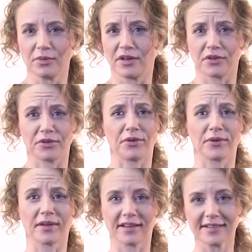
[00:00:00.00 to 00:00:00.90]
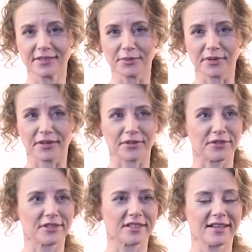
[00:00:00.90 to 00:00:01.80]
We don't look at it. We
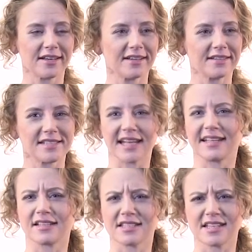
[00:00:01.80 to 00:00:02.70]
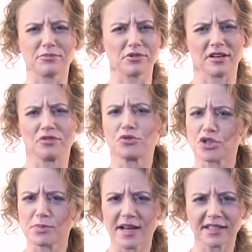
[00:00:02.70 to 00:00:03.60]
don't take that step to
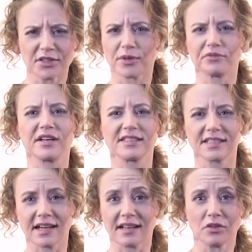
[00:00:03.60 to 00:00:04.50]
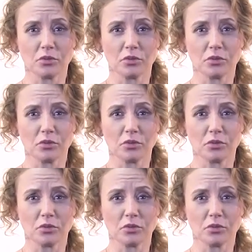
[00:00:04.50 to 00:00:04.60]
introspect it or investigate it.